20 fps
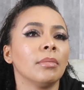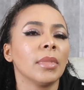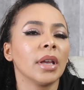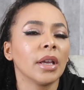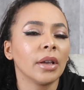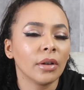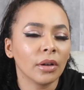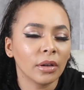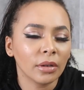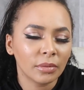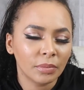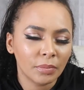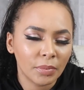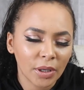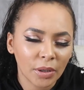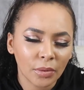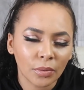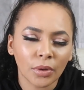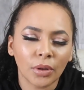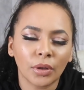May God
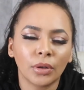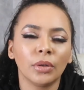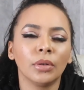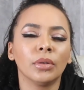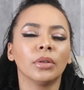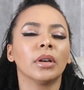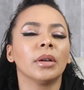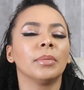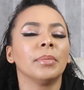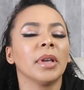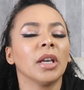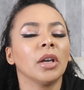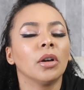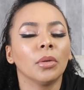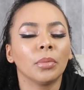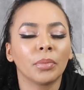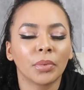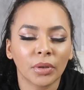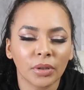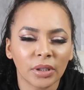be with you and may
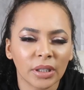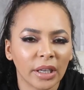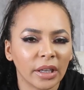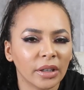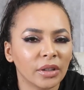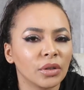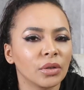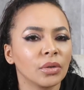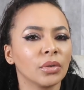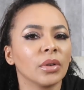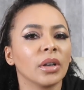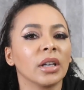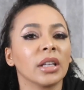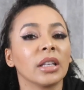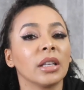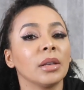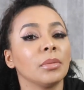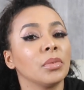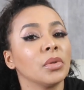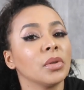God protect you
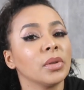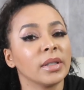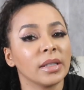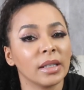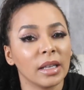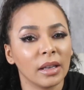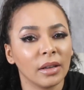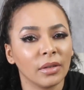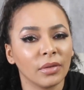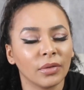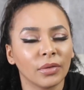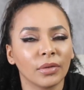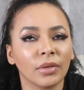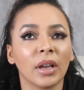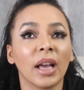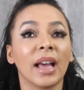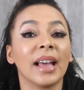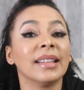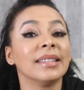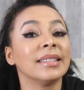and keep you
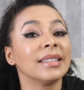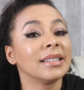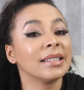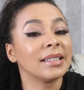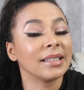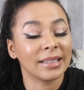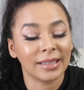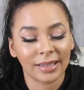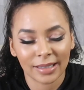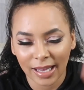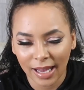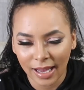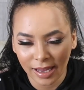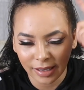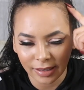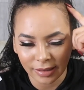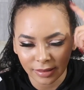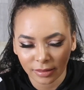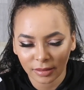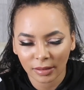safe and
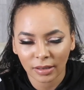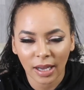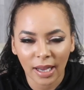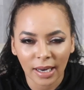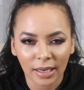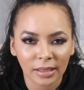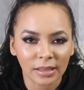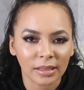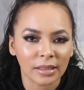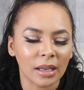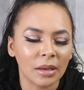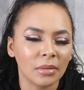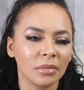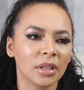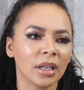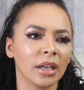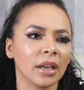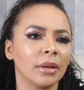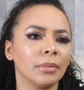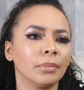sane at the
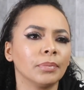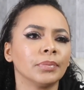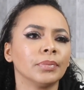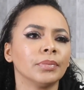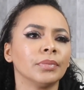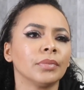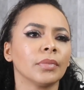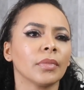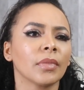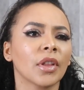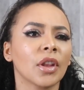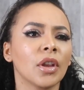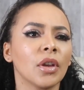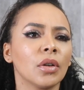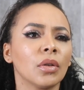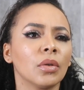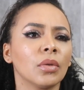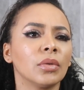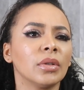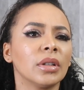same time.
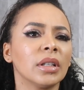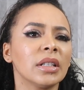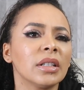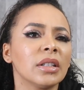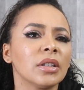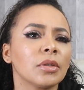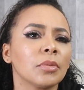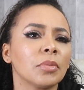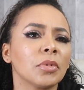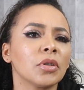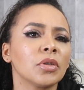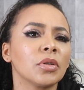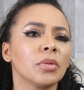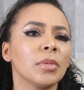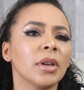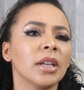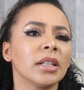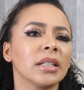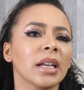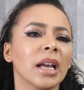You know, this is supposed
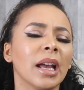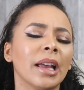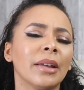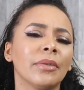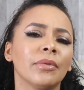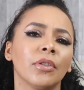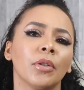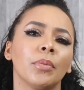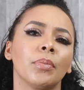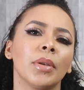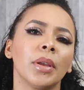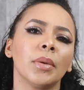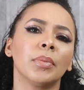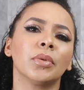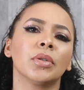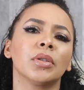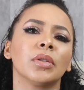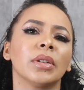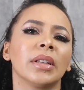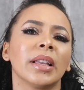to be a time for
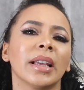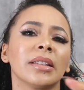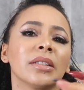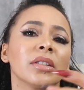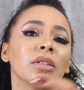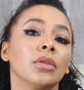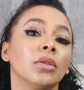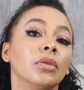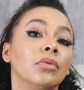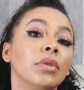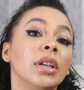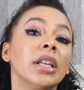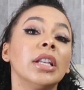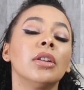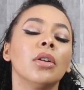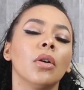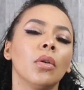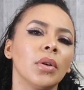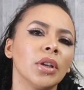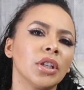people to get and
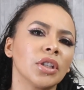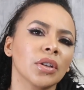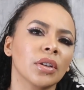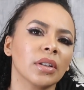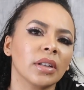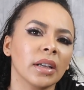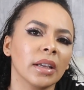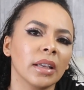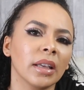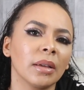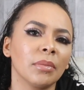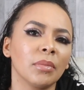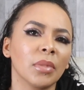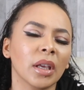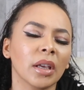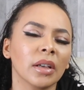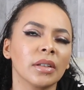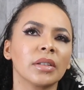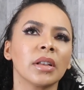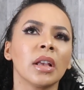re-know each other again,
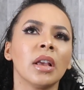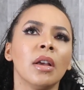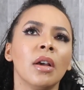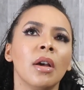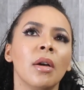because